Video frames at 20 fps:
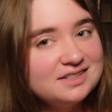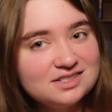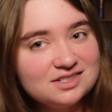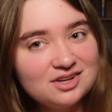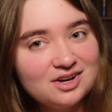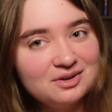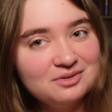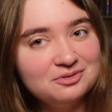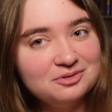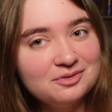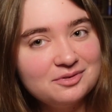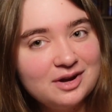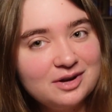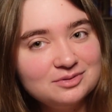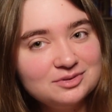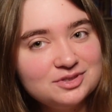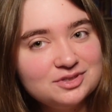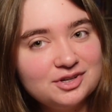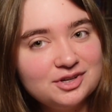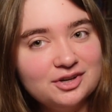it's time for
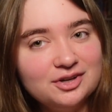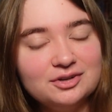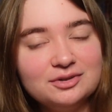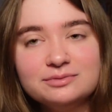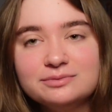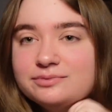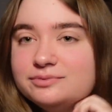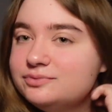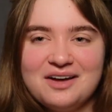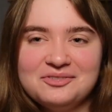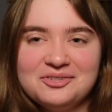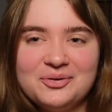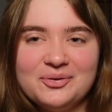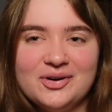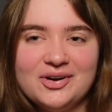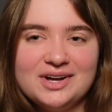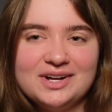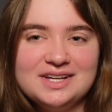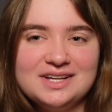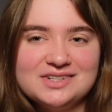round 2. Hey
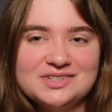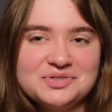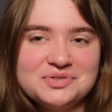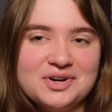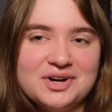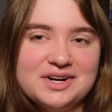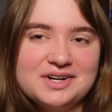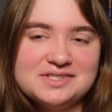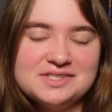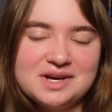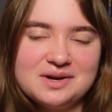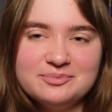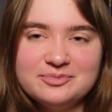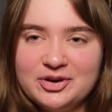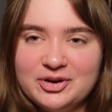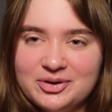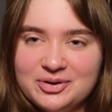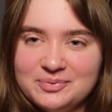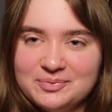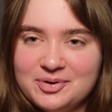everyone, it's Rose and
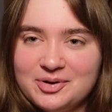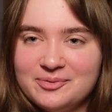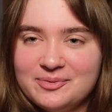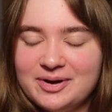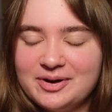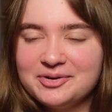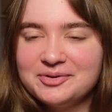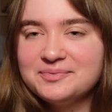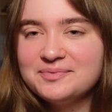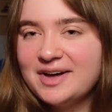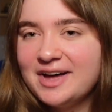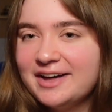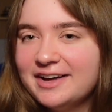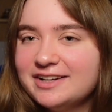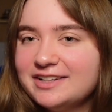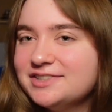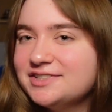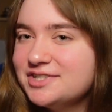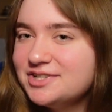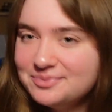welcome or welcome
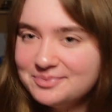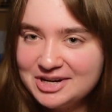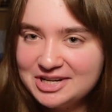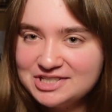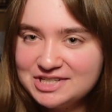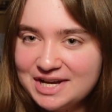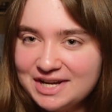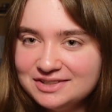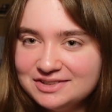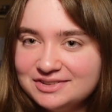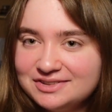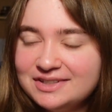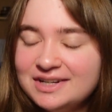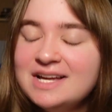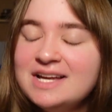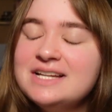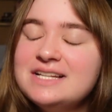back to my channel.